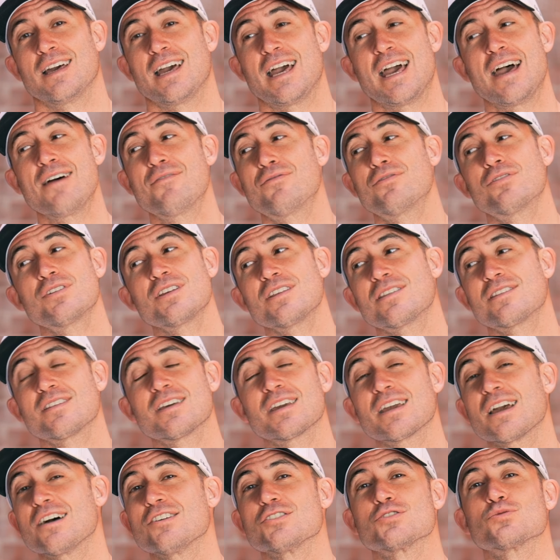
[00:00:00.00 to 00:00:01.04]

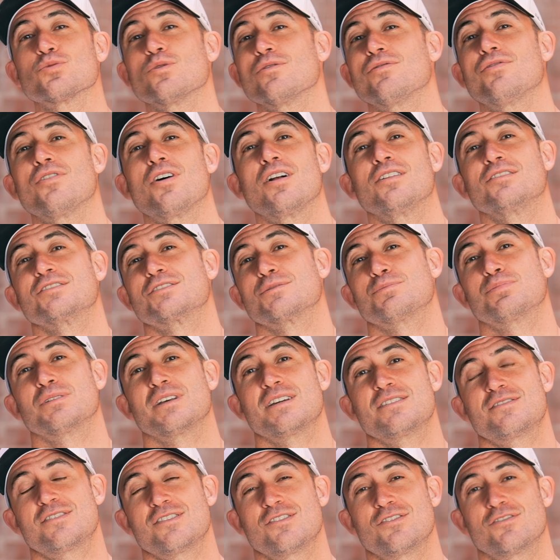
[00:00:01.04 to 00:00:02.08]
everything else will fall into
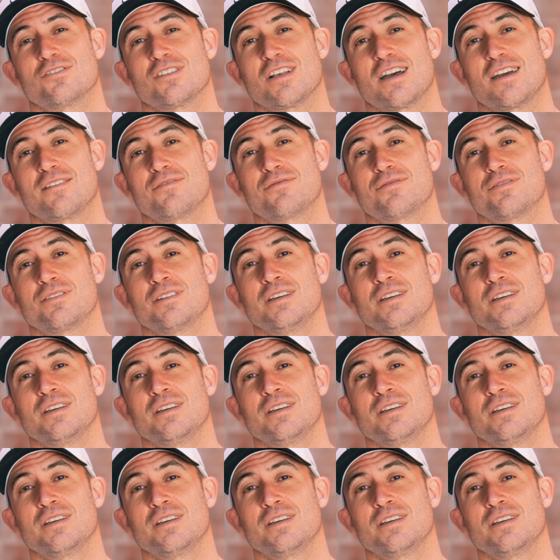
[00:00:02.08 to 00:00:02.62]
place in your life.